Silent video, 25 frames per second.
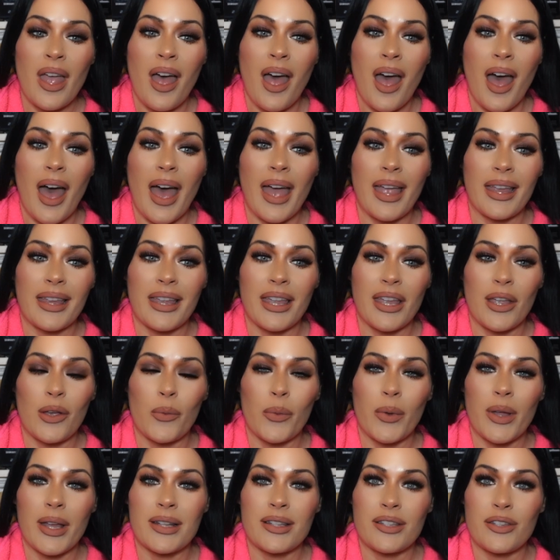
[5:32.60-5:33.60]
I can't
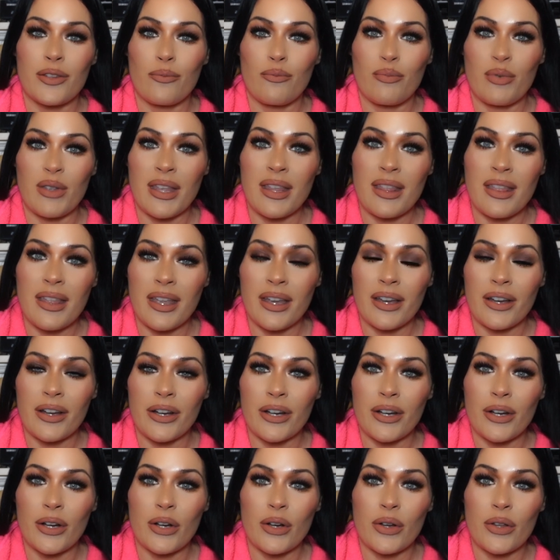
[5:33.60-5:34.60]
wait to be
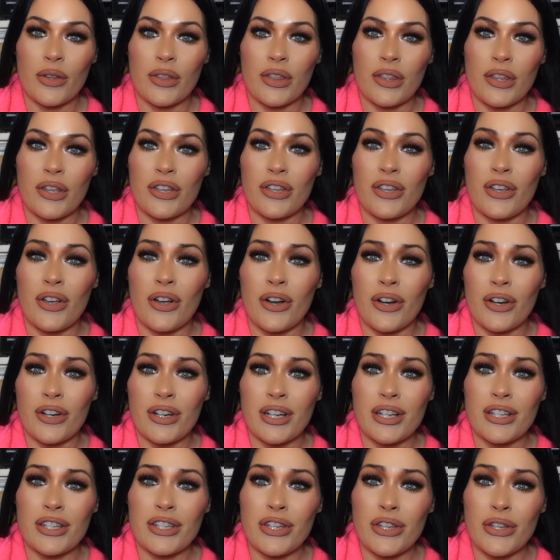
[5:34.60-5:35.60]
there. The yard
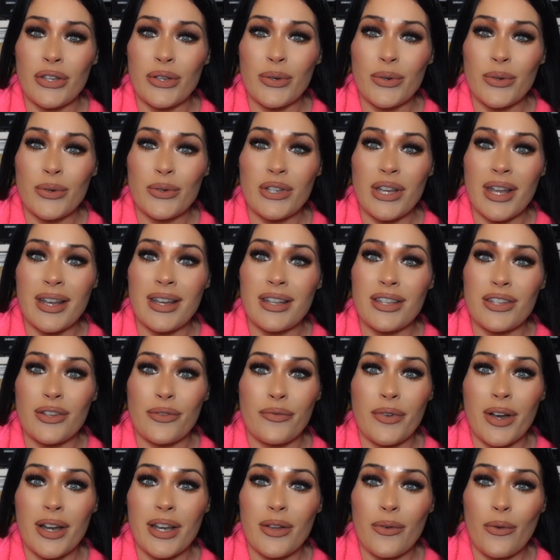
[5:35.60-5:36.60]
is huge and it's
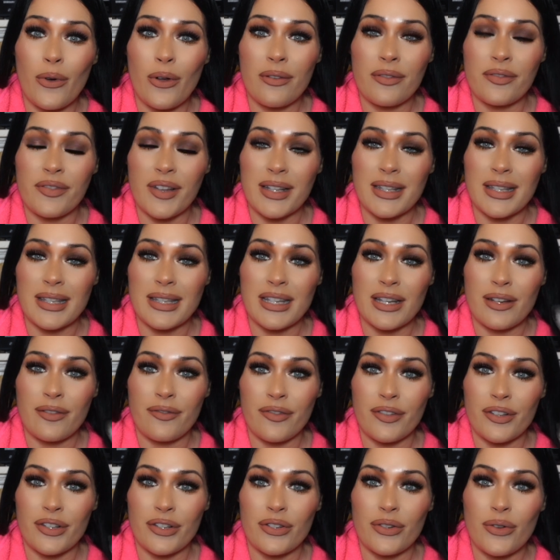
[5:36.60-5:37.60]
already all fenced in
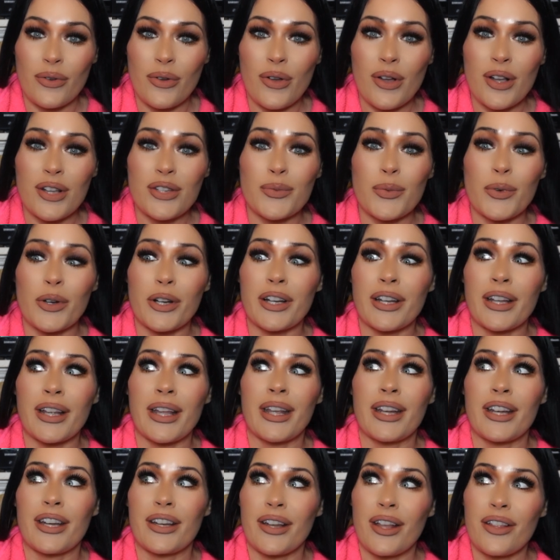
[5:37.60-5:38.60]
for the dogs. We're gonna
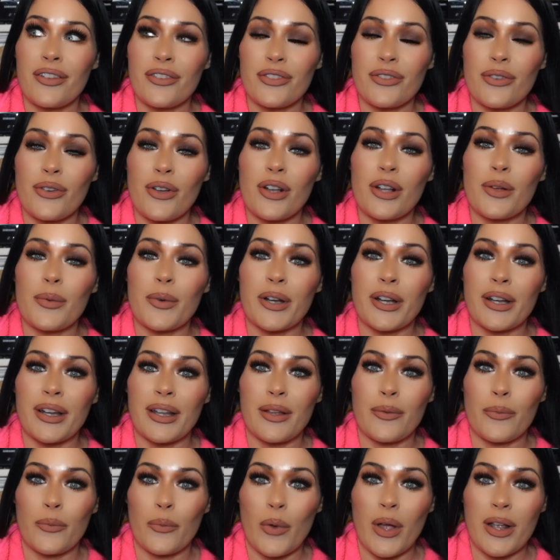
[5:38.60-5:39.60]
get another dog. We're
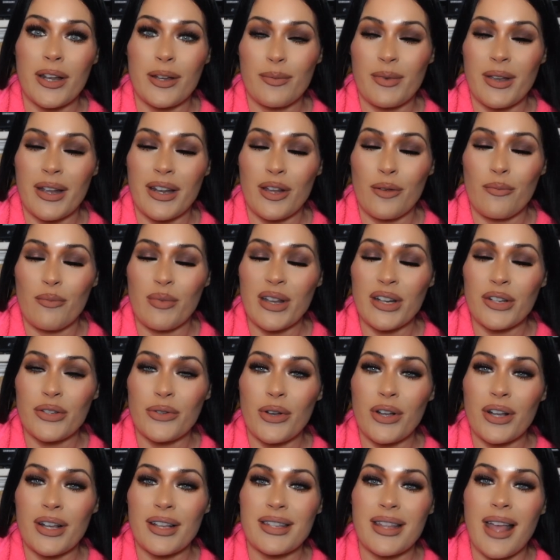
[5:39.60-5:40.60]
gonna wind up getting a big
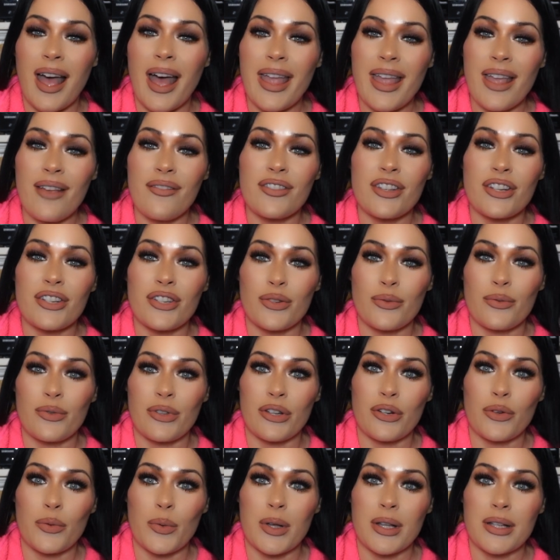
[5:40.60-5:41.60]
dog because I have the two
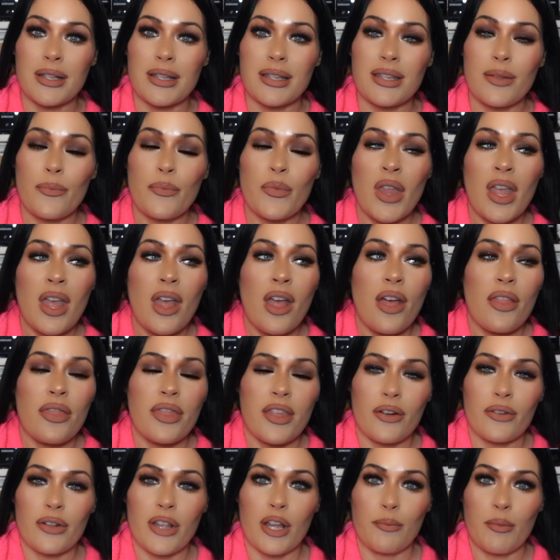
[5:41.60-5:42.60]
little ones.
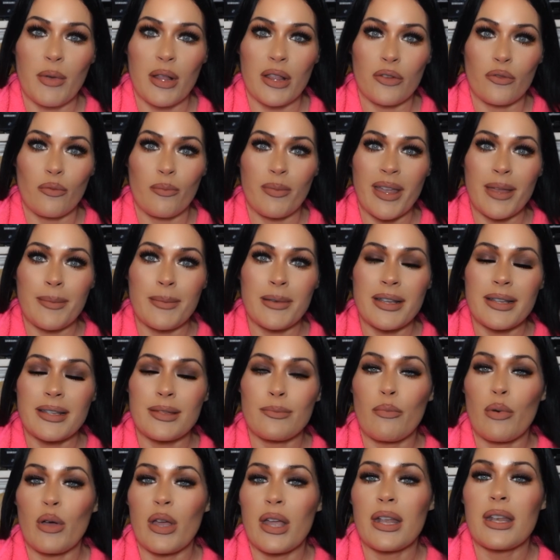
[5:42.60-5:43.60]
They're like my little babies,
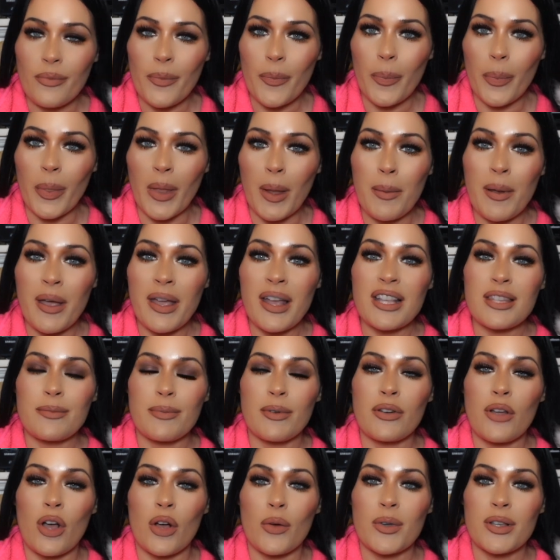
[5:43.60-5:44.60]
but my
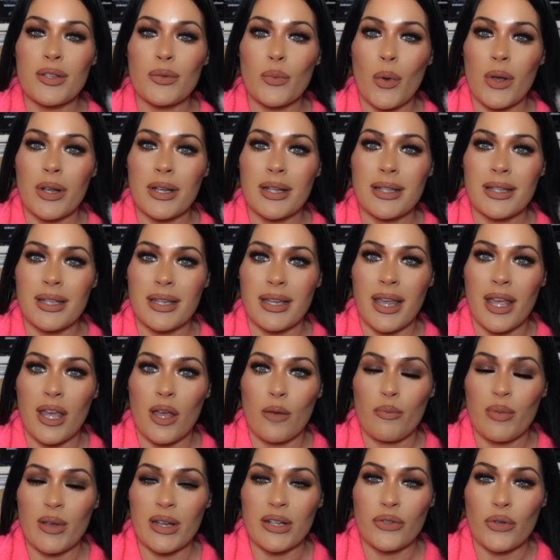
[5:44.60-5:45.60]
husband always wanted to get
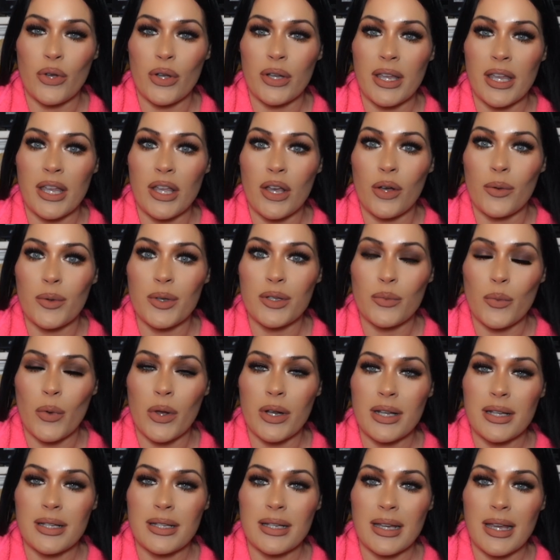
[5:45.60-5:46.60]
a big dog. He always
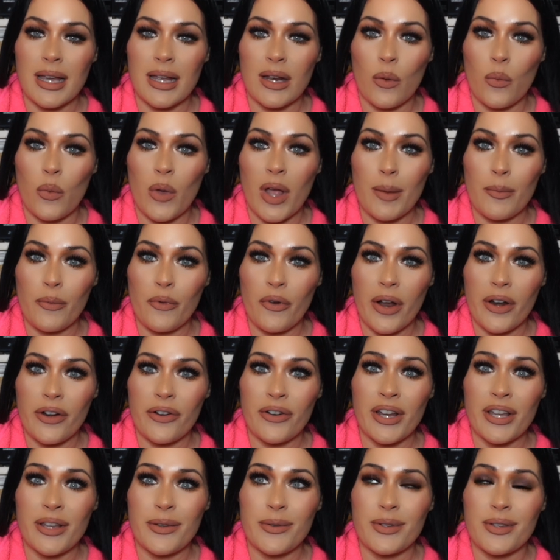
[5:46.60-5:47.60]
wanted to get a
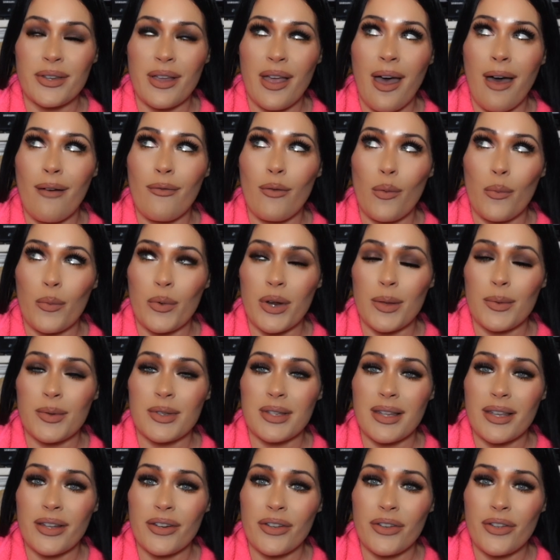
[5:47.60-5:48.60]
Weimaraner. He used to have one when he
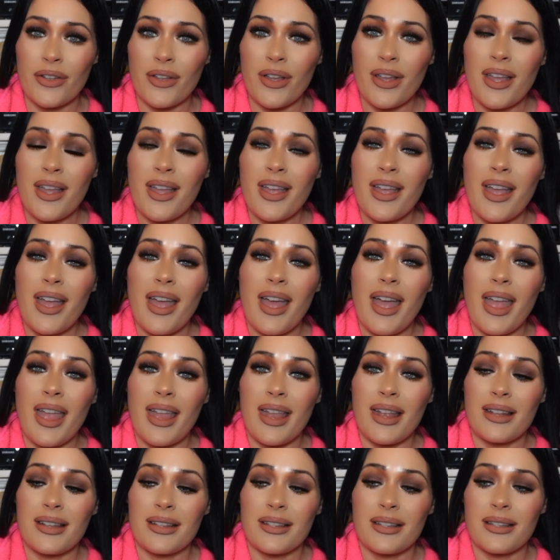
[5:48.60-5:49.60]
was little,
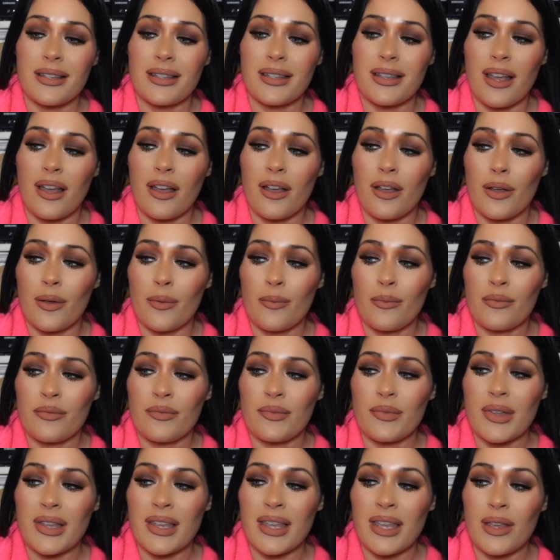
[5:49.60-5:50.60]
and um,
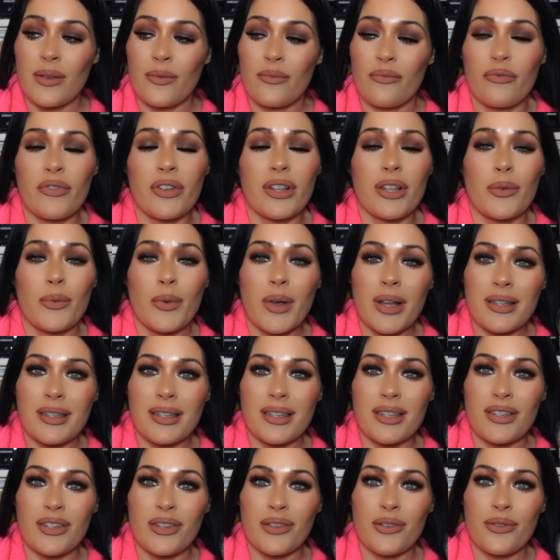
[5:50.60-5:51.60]
he really
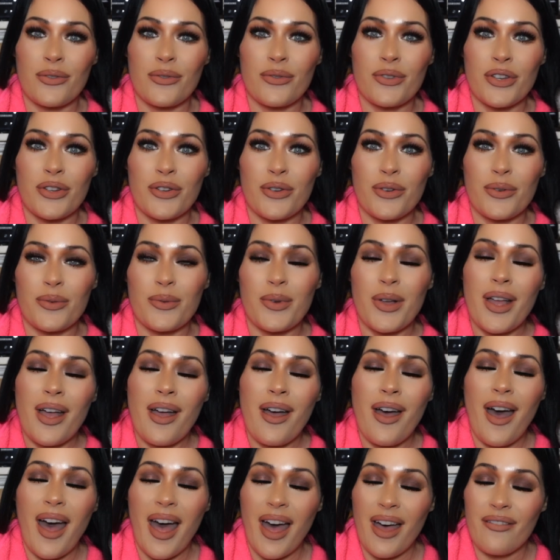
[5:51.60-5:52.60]
wants to, you know,
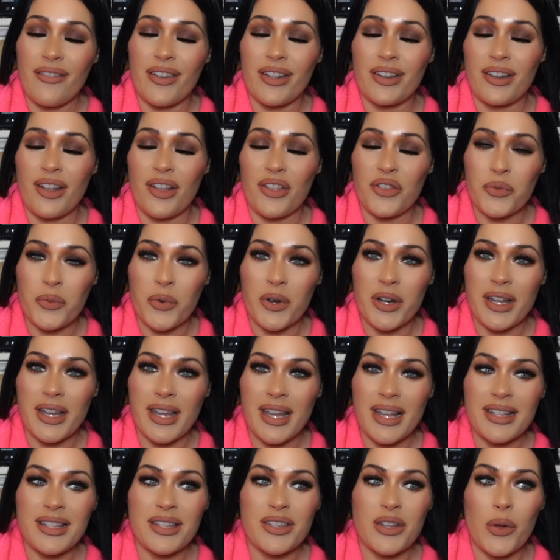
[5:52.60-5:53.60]
have another one
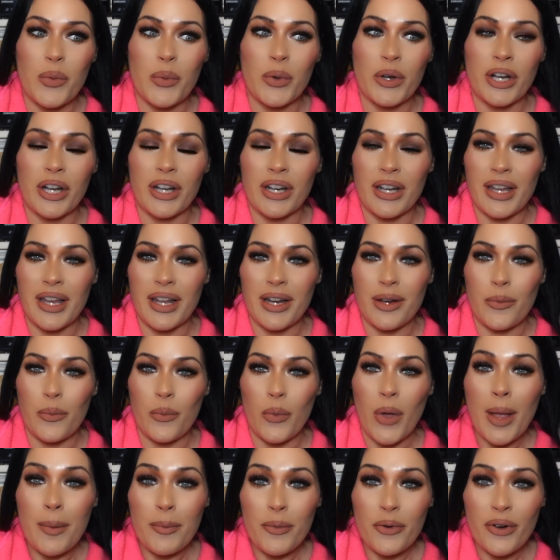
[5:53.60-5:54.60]
again. So we're going to get a
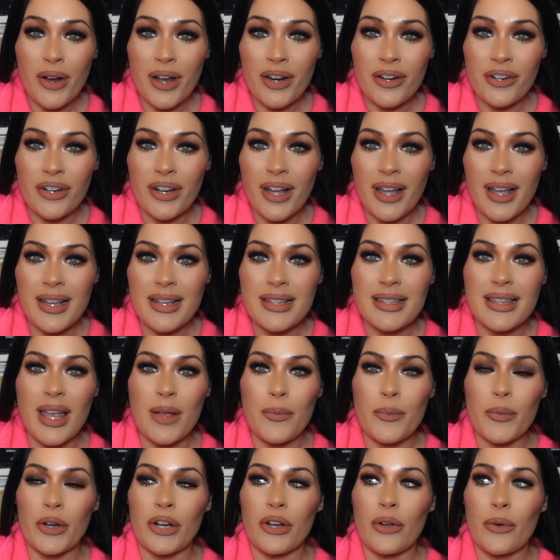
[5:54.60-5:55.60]
Weimaraner, guys,
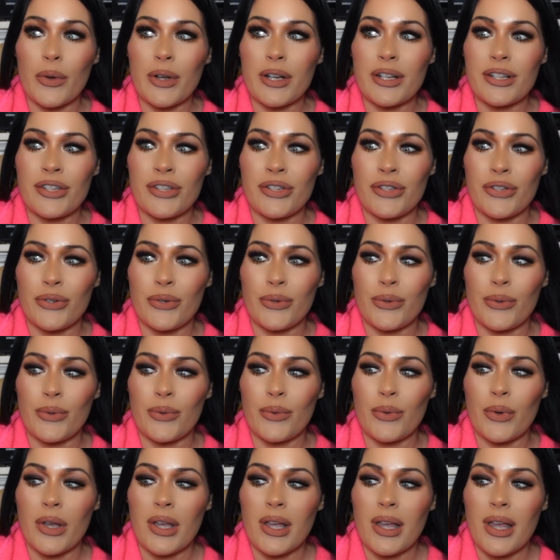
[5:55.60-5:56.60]
and we're going
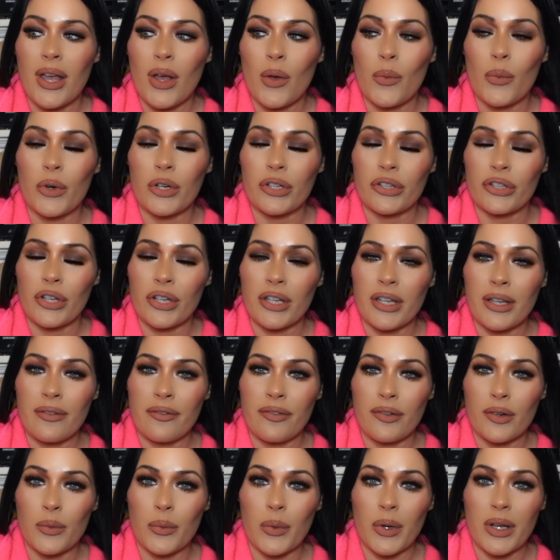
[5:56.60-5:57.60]
to, we're looking
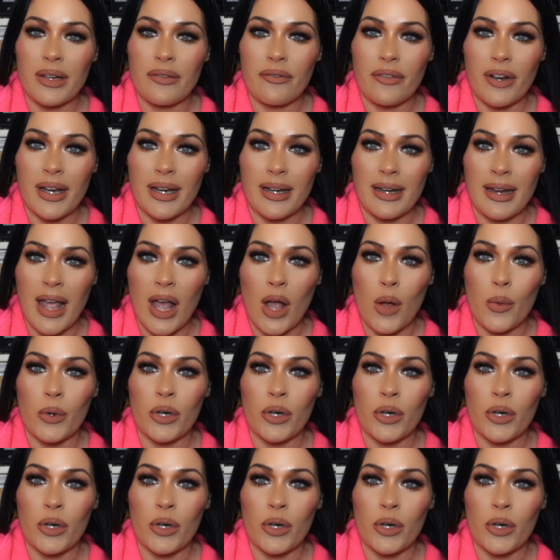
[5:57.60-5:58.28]
for one right now.